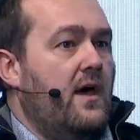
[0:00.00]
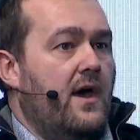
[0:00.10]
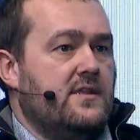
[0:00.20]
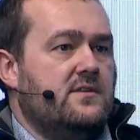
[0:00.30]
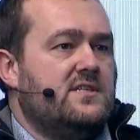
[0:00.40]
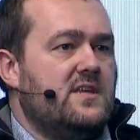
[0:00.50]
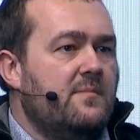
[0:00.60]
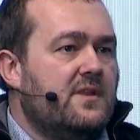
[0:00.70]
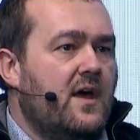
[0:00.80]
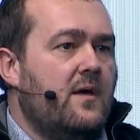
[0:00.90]
And at the
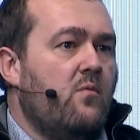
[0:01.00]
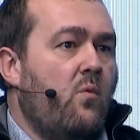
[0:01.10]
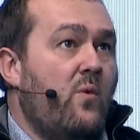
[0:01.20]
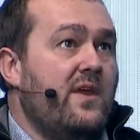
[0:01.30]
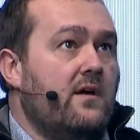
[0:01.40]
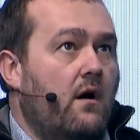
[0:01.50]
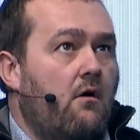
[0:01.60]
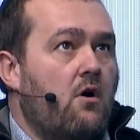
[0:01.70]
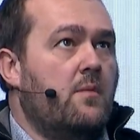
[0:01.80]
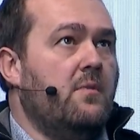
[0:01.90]
same time, we
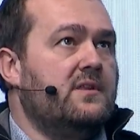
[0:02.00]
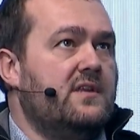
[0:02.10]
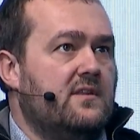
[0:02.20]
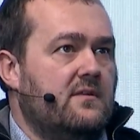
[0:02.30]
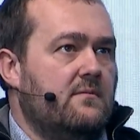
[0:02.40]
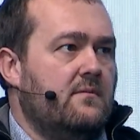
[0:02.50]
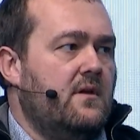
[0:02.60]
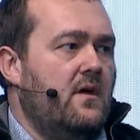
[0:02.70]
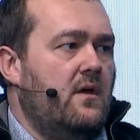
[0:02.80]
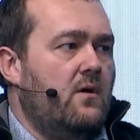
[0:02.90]
augment it
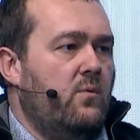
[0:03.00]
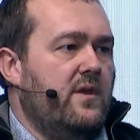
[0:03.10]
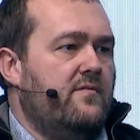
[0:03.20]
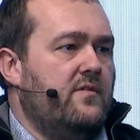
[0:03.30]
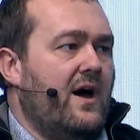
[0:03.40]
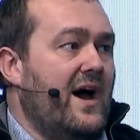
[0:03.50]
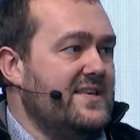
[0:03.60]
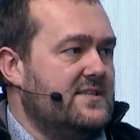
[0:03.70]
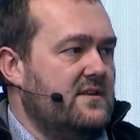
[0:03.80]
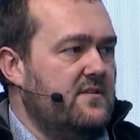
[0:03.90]
with
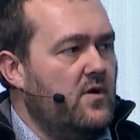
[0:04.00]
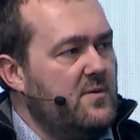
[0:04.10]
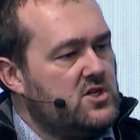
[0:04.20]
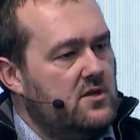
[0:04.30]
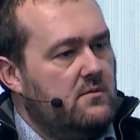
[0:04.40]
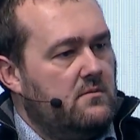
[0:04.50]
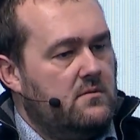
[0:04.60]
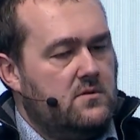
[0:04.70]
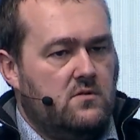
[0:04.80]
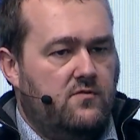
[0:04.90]
ICE information.
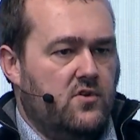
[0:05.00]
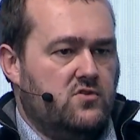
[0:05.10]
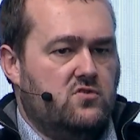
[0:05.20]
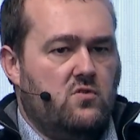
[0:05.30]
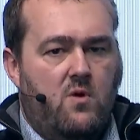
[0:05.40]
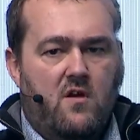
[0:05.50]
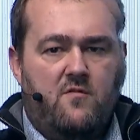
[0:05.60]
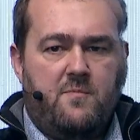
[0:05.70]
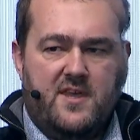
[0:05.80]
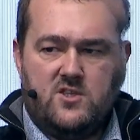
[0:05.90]
So for those aware
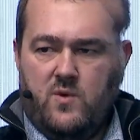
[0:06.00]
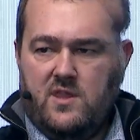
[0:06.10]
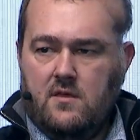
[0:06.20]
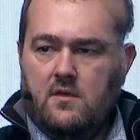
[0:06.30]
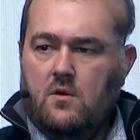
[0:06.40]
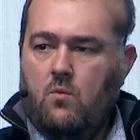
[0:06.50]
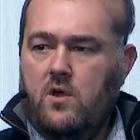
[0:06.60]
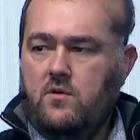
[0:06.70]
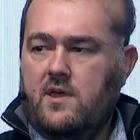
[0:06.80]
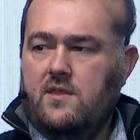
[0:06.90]
of PixGrid,
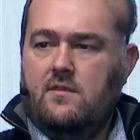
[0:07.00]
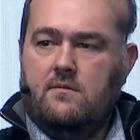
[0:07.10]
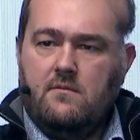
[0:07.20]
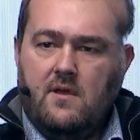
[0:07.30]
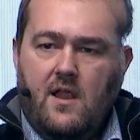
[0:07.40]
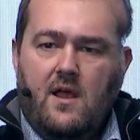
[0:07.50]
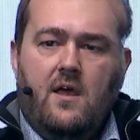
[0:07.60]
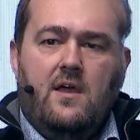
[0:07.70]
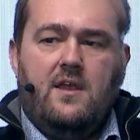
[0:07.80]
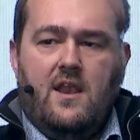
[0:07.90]
where you can,
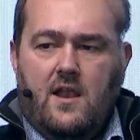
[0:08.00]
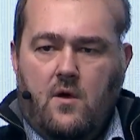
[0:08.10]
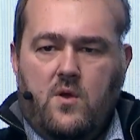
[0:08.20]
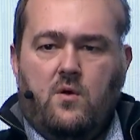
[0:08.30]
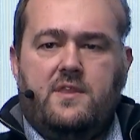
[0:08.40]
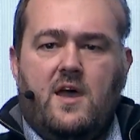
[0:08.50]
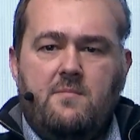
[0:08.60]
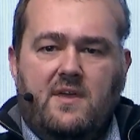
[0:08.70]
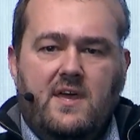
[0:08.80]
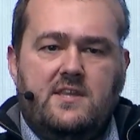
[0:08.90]
in real
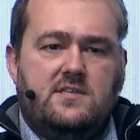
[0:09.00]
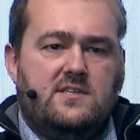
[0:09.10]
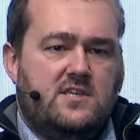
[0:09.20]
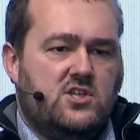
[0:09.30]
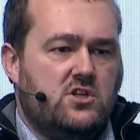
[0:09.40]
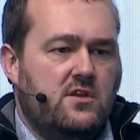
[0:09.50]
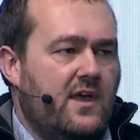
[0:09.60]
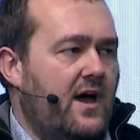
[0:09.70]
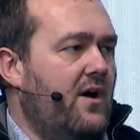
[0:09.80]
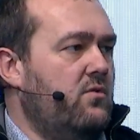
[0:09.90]
time, get the
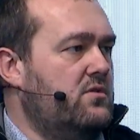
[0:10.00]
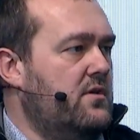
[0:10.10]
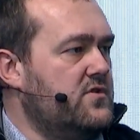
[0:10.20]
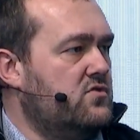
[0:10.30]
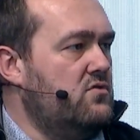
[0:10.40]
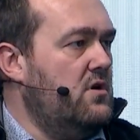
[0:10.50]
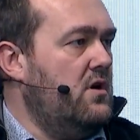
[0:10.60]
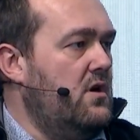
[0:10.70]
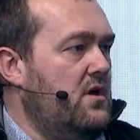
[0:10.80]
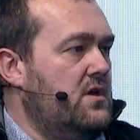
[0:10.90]
session out of the tool.
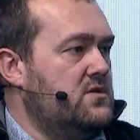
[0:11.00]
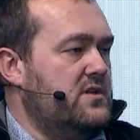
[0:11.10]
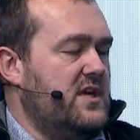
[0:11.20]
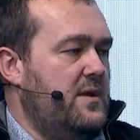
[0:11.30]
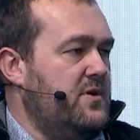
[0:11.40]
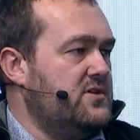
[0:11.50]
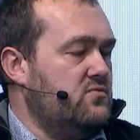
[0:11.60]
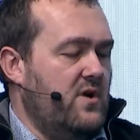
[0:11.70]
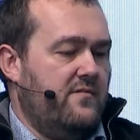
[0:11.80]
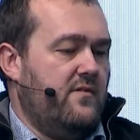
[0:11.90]
So it helps us
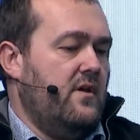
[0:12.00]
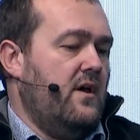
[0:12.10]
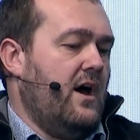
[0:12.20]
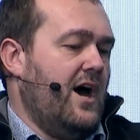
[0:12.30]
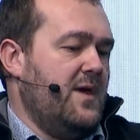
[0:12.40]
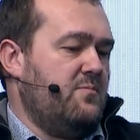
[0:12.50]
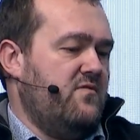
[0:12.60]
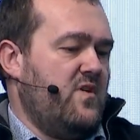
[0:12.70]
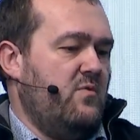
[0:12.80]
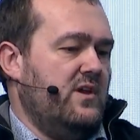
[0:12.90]
to have
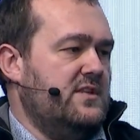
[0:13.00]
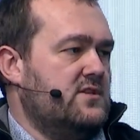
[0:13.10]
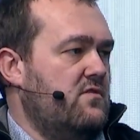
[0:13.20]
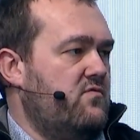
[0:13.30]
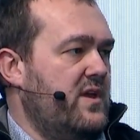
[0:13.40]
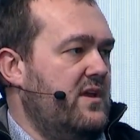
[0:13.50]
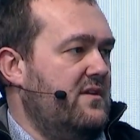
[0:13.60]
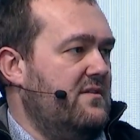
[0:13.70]
IP Fabric discovery,